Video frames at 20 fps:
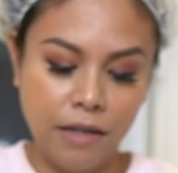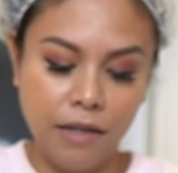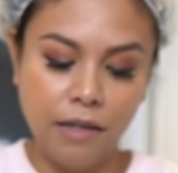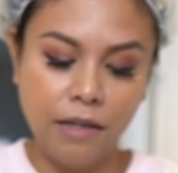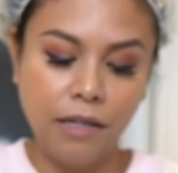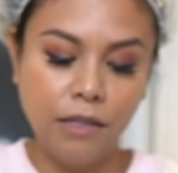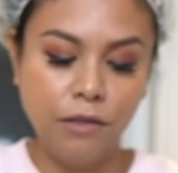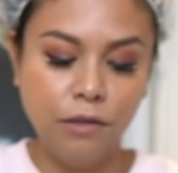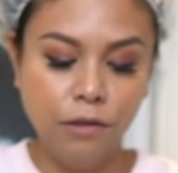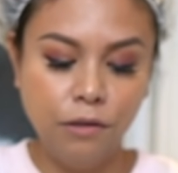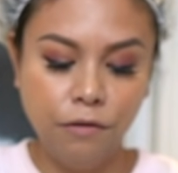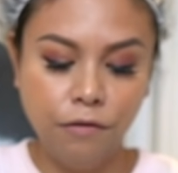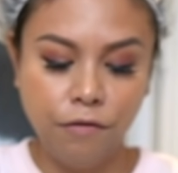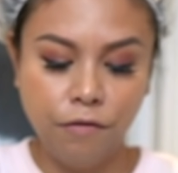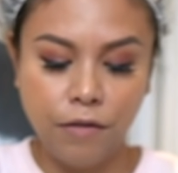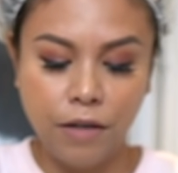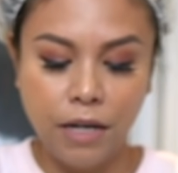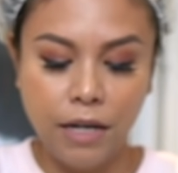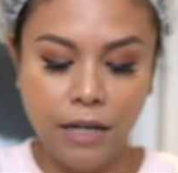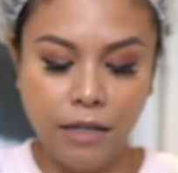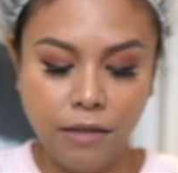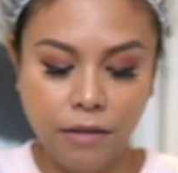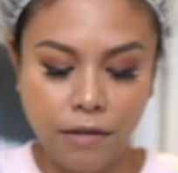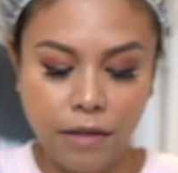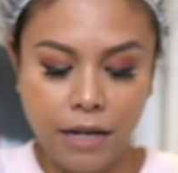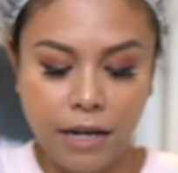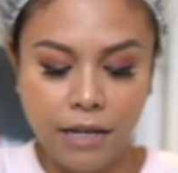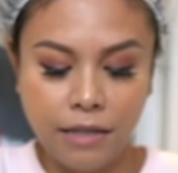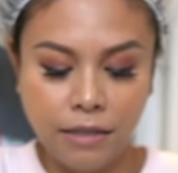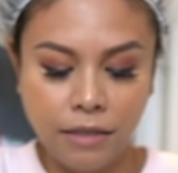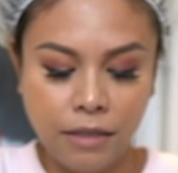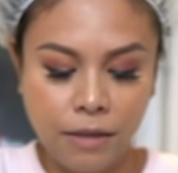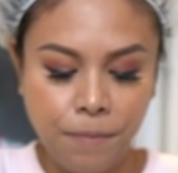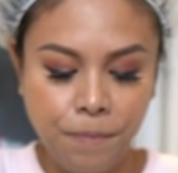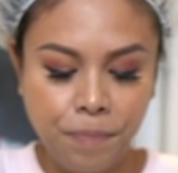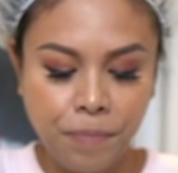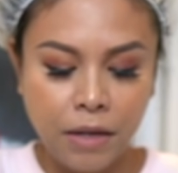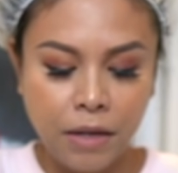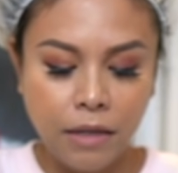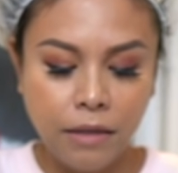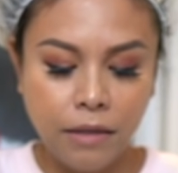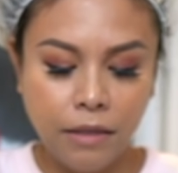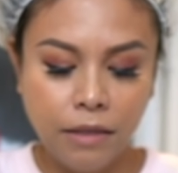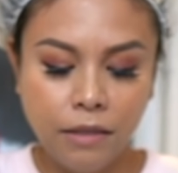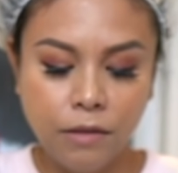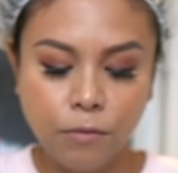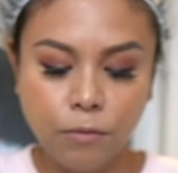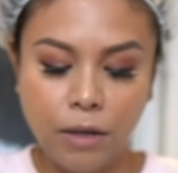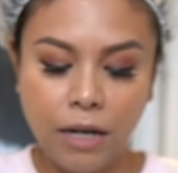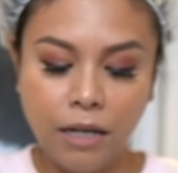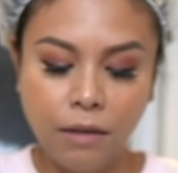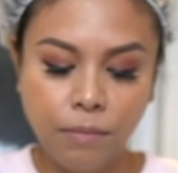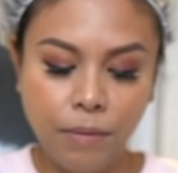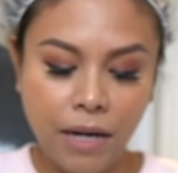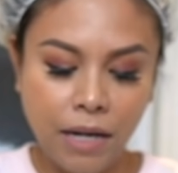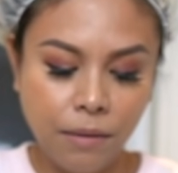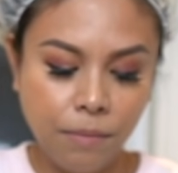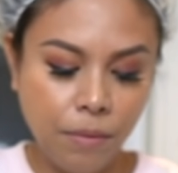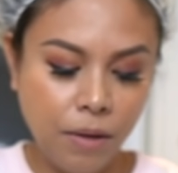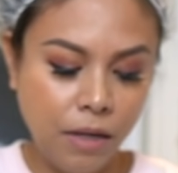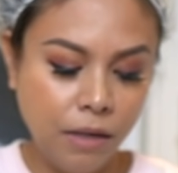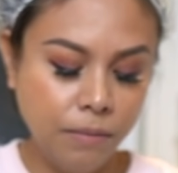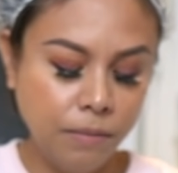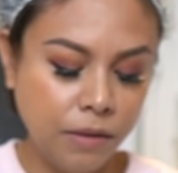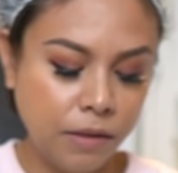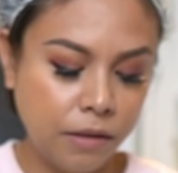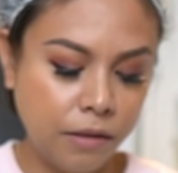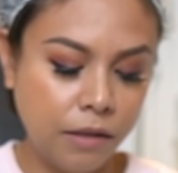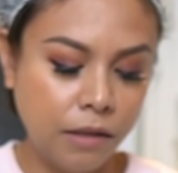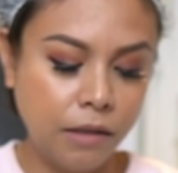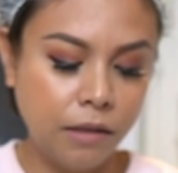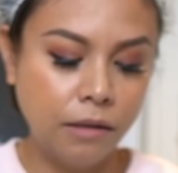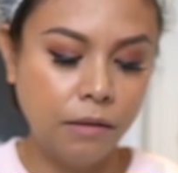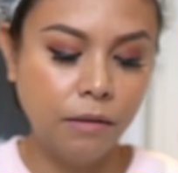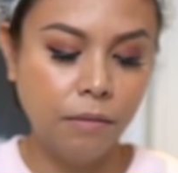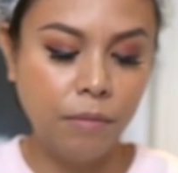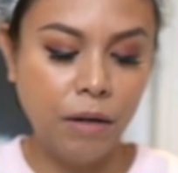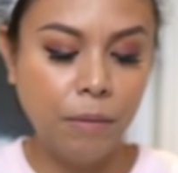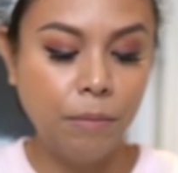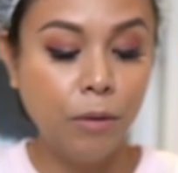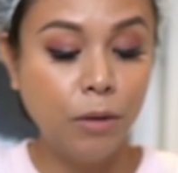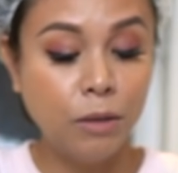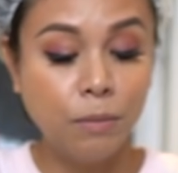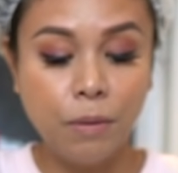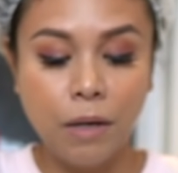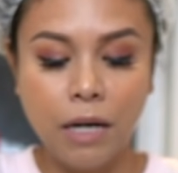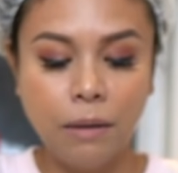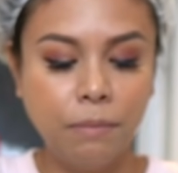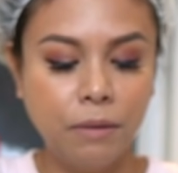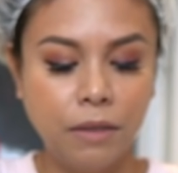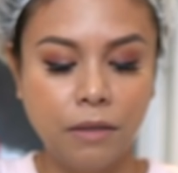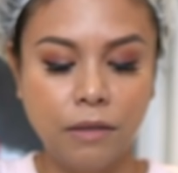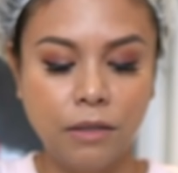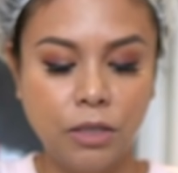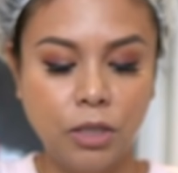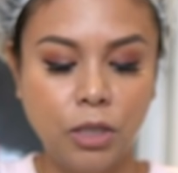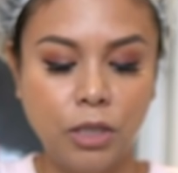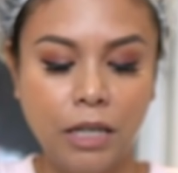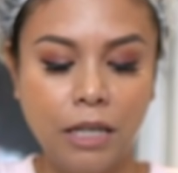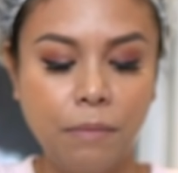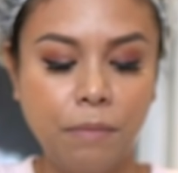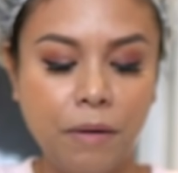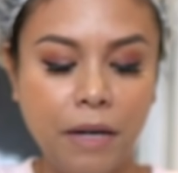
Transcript: And I do find that these round bath bombs are my most popular shape.